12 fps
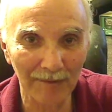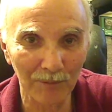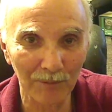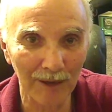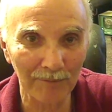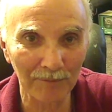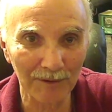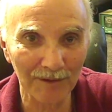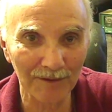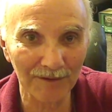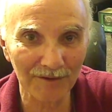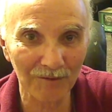
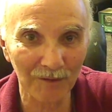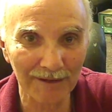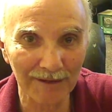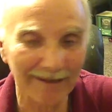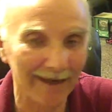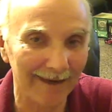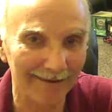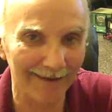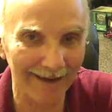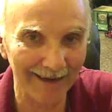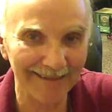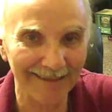Preppers with Tech
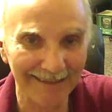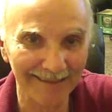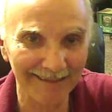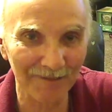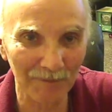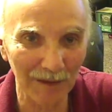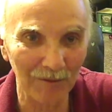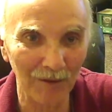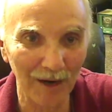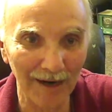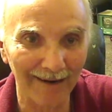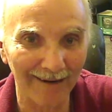License
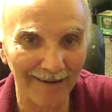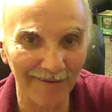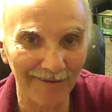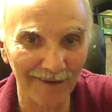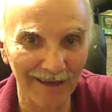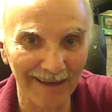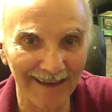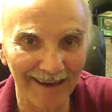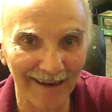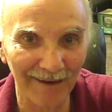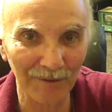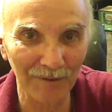Beware
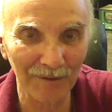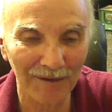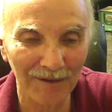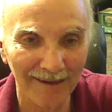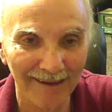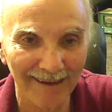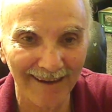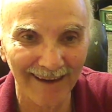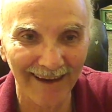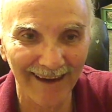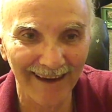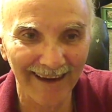video
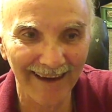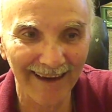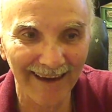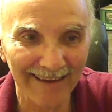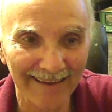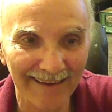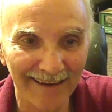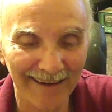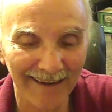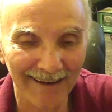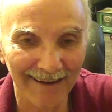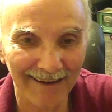and
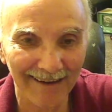uh,